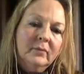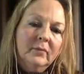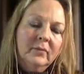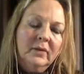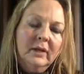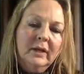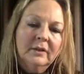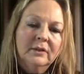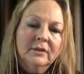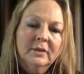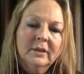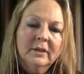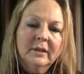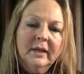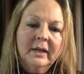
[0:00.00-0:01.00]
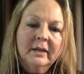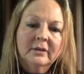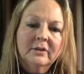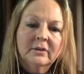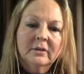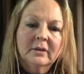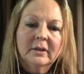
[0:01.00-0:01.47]
And you connect, you
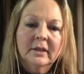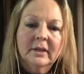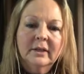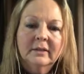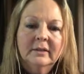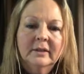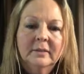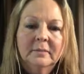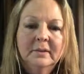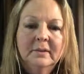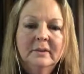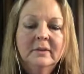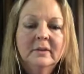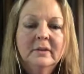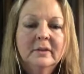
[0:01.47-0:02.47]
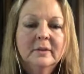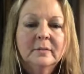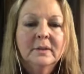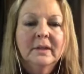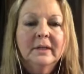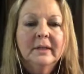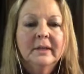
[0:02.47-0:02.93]
connect deeply to this
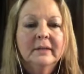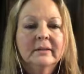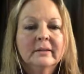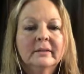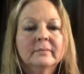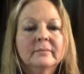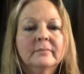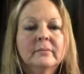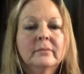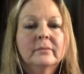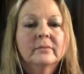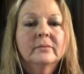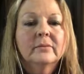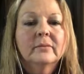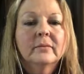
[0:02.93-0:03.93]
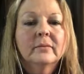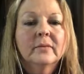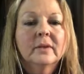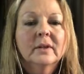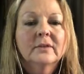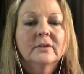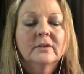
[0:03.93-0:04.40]
place,
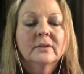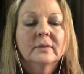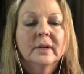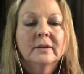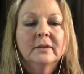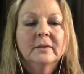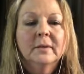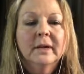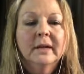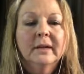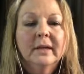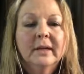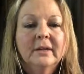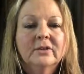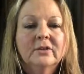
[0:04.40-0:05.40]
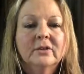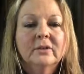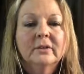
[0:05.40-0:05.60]
surrounded by nature.